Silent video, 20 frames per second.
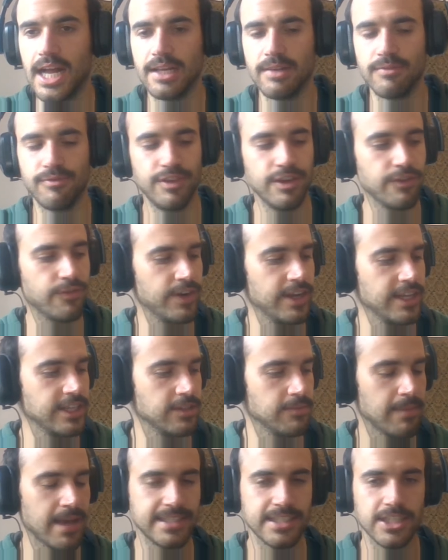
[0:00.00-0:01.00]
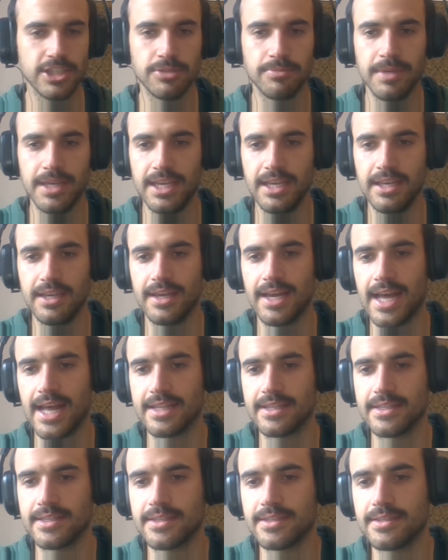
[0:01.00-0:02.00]
Feel free to message me
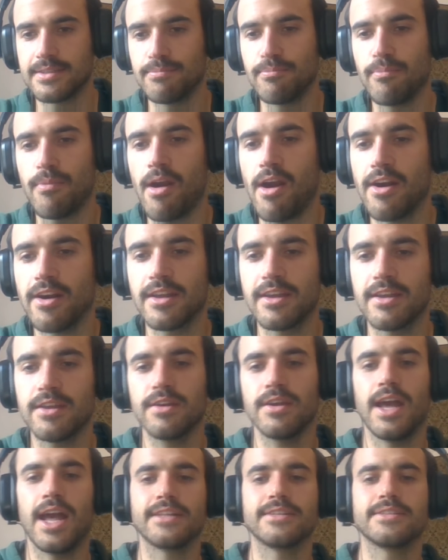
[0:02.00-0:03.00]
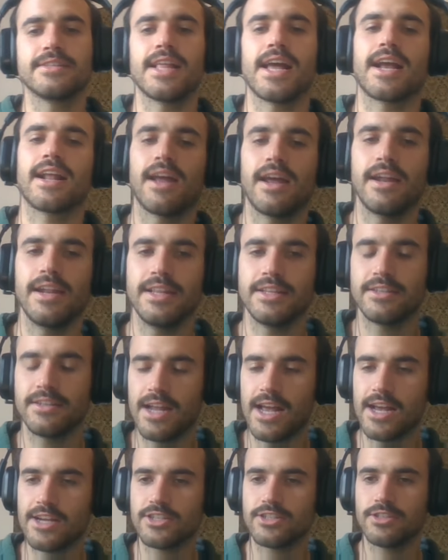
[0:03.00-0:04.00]
at
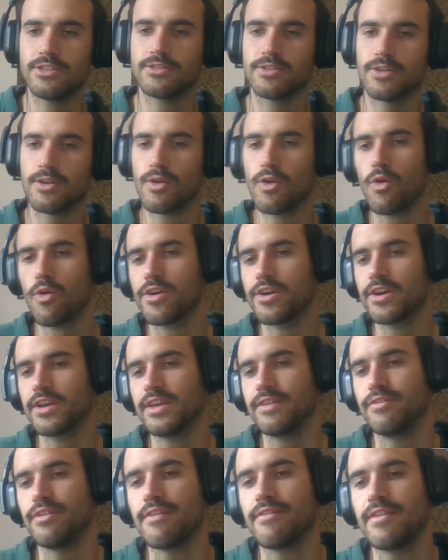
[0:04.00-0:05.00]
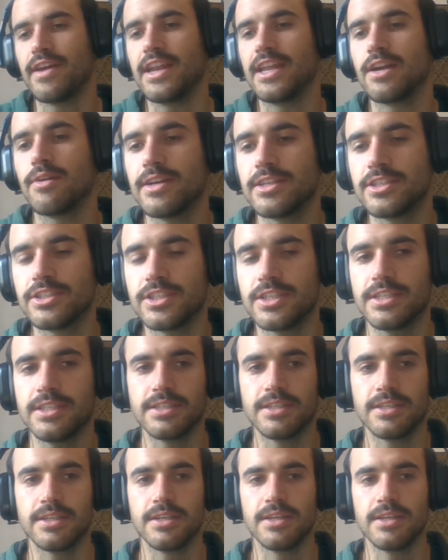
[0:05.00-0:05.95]
marc@slacklineinternational.org if you have any questions